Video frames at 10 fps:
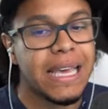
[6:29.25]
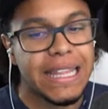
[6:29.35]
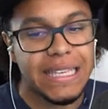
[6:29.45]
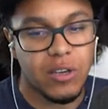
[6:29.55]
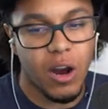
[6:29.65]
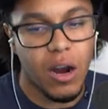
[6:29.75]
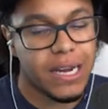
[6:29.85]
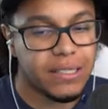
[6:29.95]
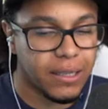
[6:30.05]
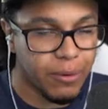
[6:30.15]
This car
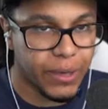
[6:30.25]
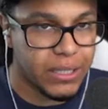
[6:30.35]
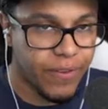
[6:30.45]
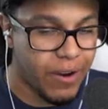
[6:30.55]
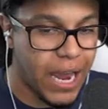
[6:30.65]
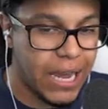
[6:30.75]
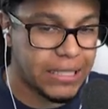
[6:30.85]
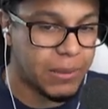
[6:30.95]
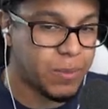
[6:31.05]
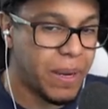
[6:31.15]
isn't gonna reach a very high
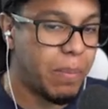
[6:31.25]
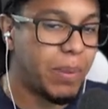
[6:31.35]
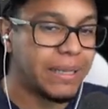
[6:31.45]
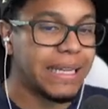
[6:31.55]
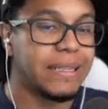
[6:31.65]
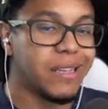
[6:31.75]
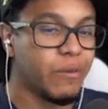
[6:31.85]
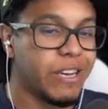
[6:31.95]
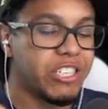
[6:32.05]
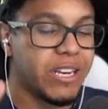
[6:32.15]
top speed, but the
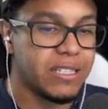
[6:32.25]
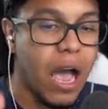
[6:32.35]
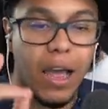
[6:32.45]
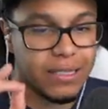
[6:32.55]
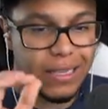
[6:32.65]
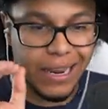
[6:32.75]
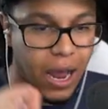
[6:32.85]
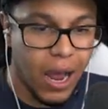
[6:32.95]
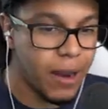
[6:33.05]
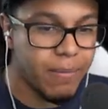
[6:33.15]
acceleration is like
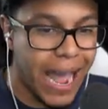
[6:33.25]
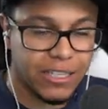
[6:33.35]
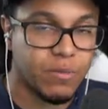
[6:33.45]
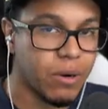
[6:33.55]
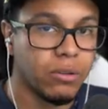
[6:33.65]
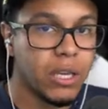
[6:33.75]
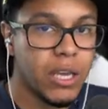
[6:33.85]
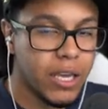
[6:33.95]
unmatched, bro.